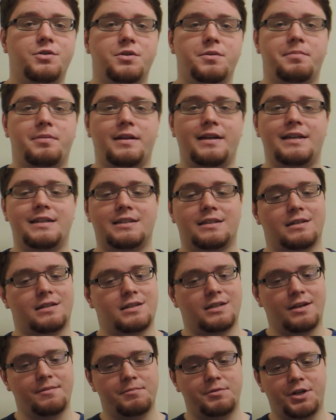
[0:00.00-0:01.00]
to replace
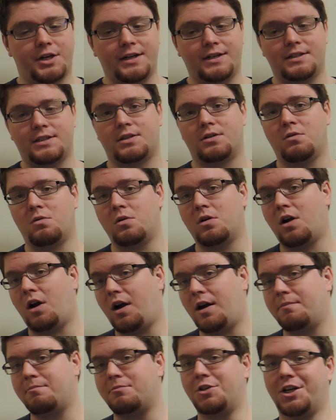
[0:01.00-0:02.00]
subjects or
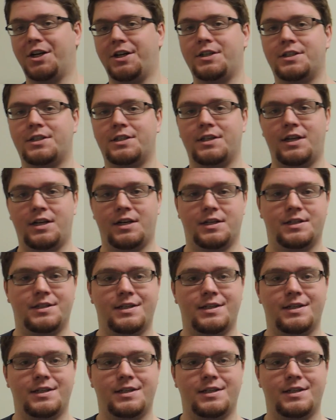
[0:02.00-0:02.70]
objects in a